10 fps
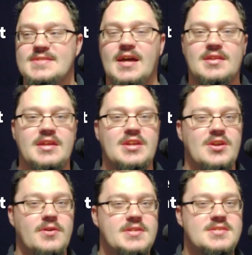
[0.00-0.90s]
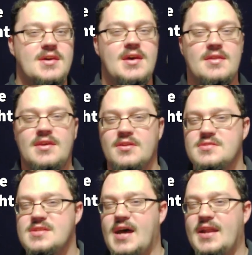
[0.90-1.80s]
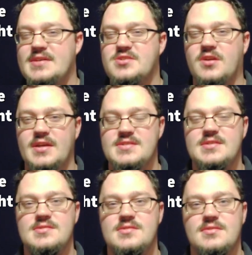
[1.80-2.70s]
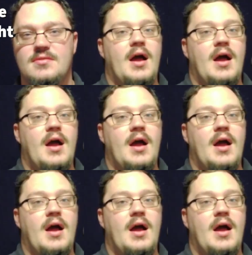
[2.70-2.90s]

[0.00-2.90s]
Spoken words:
likely to notice that your side has crazies.